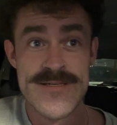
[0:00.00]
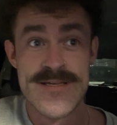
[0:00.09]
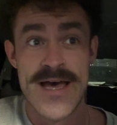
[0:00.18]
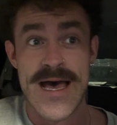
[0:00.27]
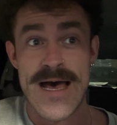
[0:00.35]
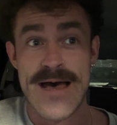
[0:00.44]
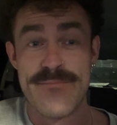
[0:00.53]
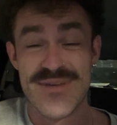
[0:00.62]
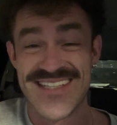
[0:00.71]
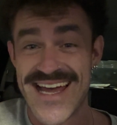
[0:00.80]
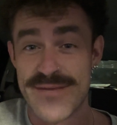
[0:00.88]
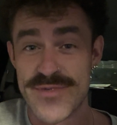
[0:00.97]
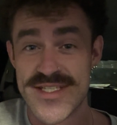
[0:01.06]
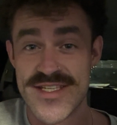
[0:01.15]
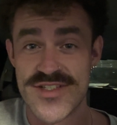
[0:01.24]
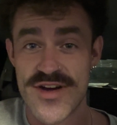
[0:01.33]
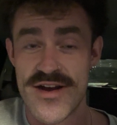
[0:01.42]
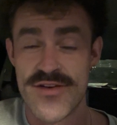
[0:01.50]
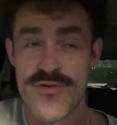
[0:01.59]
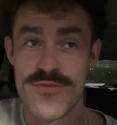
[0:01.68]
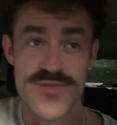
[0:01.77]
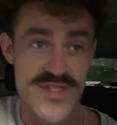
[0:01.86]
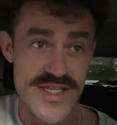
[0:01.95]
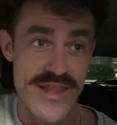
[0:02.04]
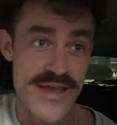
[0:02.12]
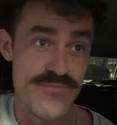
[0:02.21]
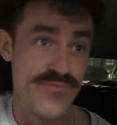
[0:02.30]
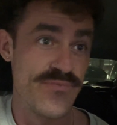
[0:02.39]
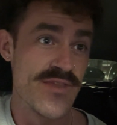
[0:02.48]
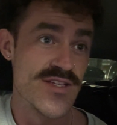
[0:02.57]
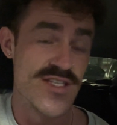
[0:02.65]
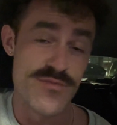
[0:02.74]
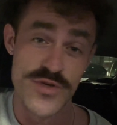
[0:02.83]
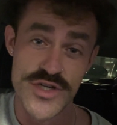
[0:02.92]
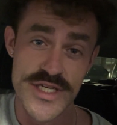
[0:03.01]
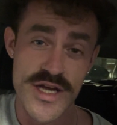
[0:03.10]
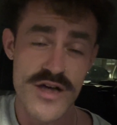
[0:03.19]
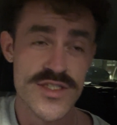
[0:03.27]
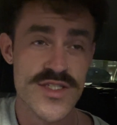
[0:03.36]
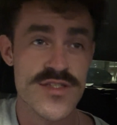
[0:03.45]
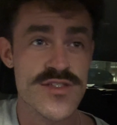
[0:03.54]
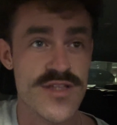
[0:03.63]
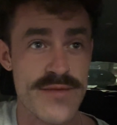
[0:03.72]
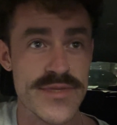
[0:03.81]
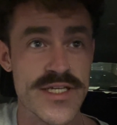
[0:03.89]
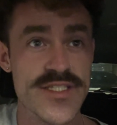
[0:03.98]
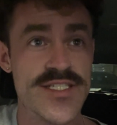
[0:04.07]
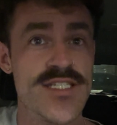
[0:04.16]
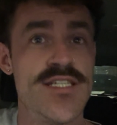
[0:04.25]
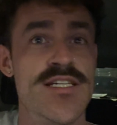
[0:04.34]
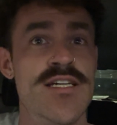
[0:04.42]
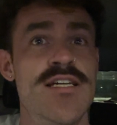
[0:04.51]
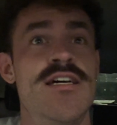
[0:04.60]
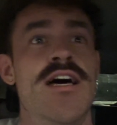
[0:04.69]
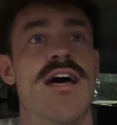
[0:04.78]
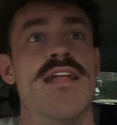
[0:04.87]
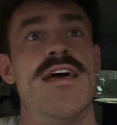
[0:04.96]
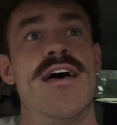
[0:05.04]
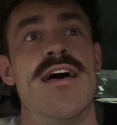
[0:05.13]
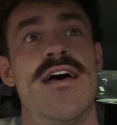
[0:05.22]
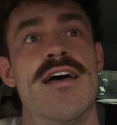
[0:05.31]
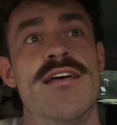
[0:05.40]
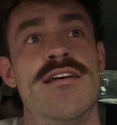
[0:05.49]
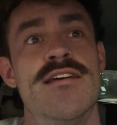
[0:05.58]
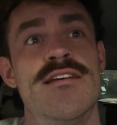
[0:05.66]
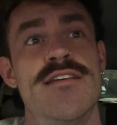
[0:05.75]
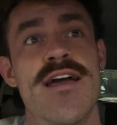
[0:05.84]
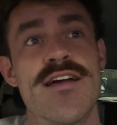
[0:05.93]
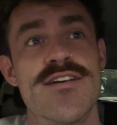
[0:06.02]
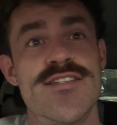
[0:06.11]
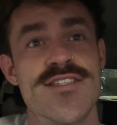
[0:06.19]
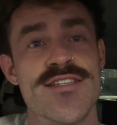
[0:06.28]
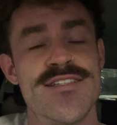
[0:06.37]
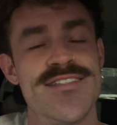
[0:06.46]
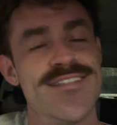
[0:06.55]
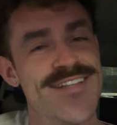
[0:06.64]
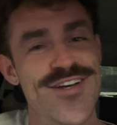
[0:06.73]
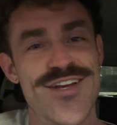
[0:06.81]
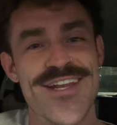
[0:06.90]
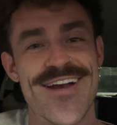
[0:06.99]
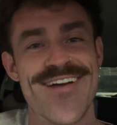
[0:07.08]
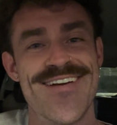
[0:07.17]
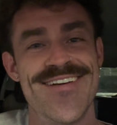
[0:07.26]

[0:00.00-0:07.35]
My dad and my sister are at home, seeing my 3 dogs, so that'd be nice. And yeah guys, nearly there.